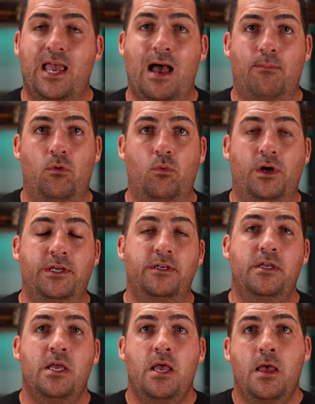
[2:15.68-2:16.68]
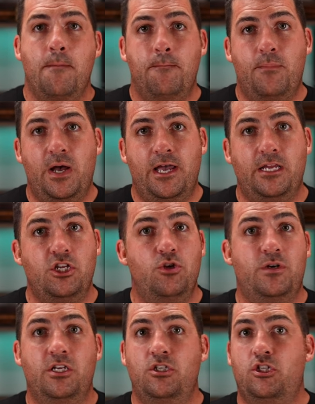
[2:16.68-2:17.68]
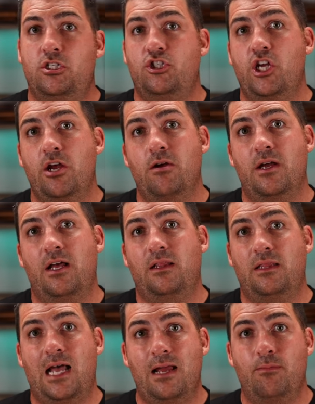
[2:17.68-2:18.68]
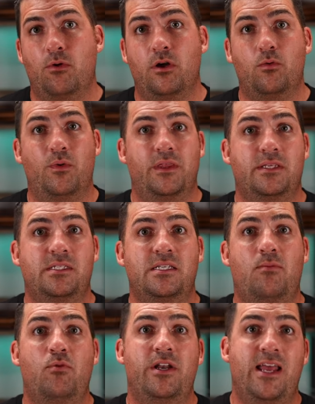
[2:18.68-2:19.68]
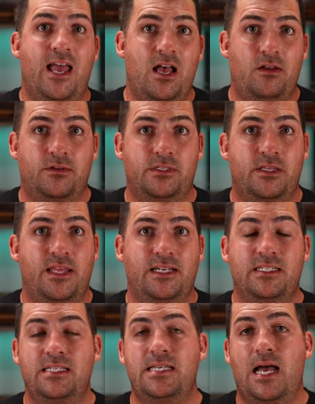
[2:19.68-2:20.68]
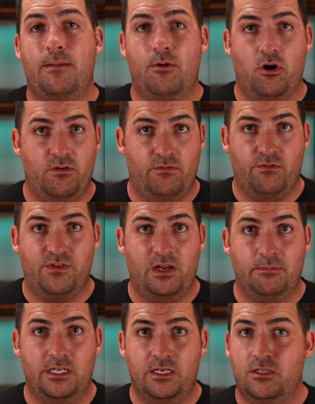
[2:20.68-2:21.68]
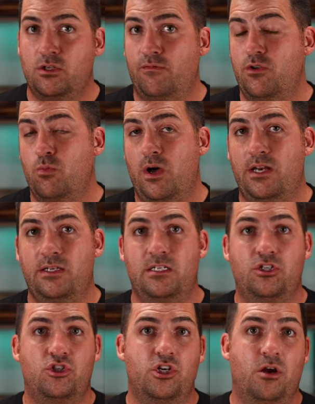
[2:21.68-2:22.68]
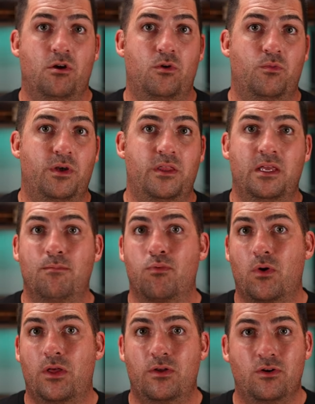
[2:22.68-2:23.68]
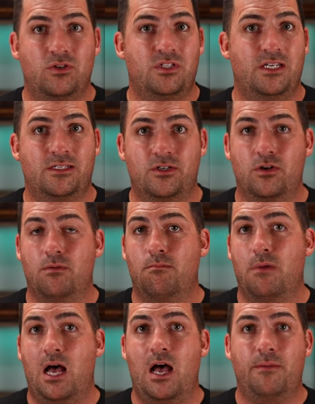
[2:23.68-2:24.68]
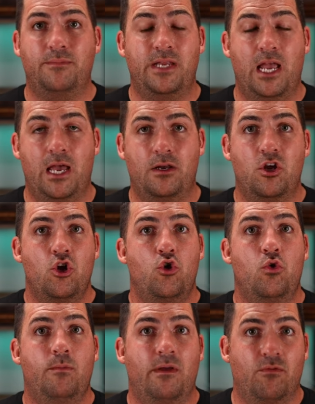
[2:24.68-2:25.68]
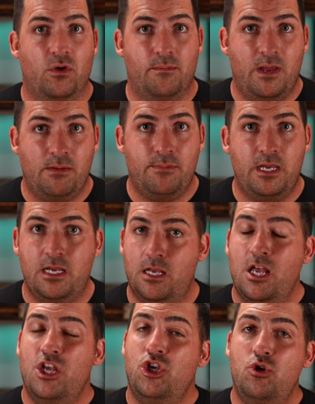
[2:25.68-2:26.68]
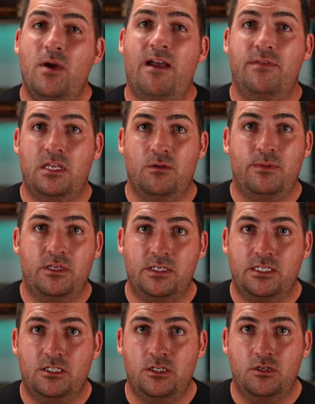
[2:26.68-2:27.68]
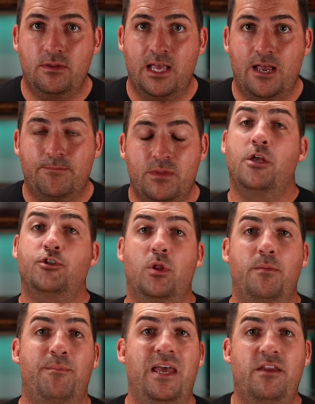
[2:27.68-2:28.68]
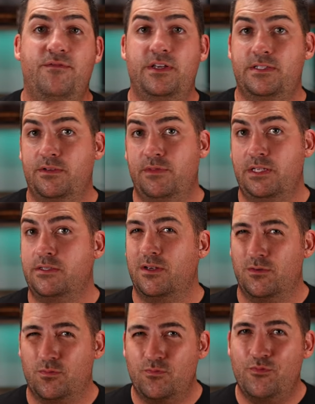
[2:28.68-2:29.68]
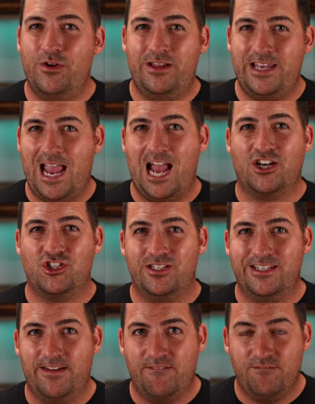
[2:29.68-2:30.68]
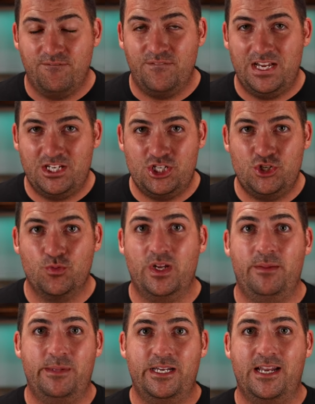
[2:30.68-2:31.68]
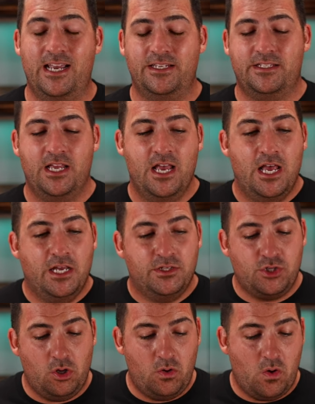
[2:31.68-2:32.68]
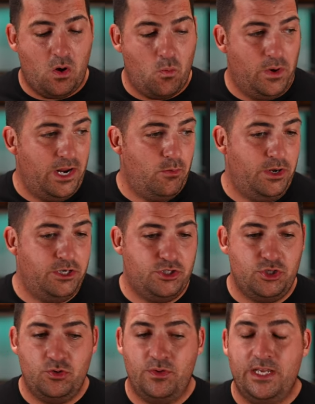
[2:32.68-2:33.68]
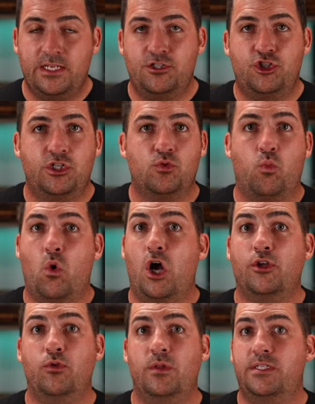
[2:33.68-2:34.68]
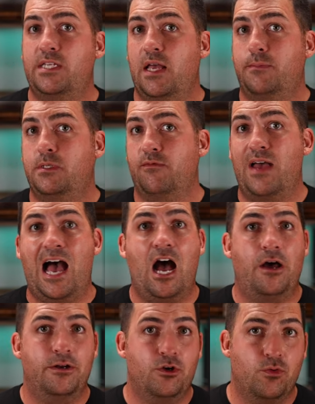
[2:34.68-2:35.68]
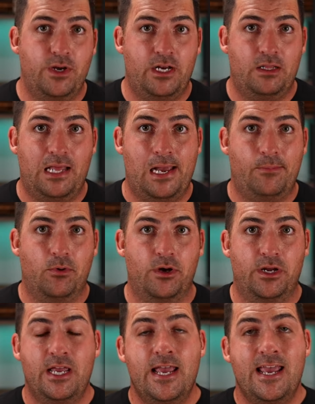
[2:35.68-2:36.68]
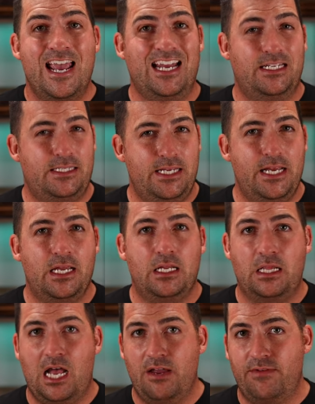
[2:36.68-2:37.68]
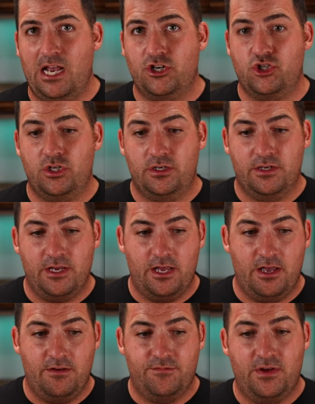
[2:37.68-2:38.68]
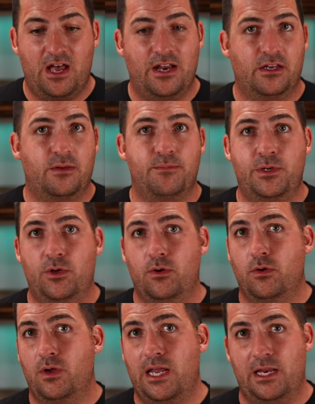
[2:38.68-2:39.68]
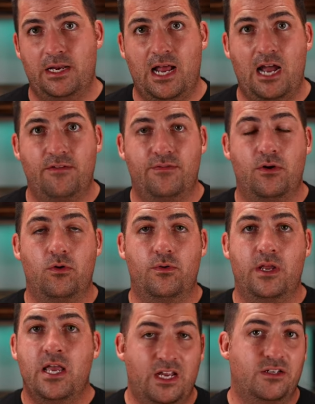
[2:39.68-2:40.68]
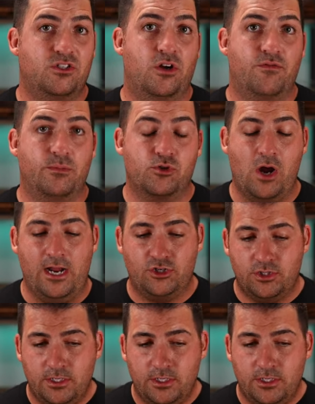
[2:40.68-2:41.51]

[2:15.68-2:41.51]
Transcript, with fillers: Apple One, but you can share a library with someone else that's not part of your family. So if you wanted to share it with a brother, sister, mom, dad, whomever it may be, you have the ability to do that. So the benefits of this are really actually extremely nice. So what I want to do is just walk through the steps of how to create a library and see it in live action of on a computer and an iPhone and start from scratch.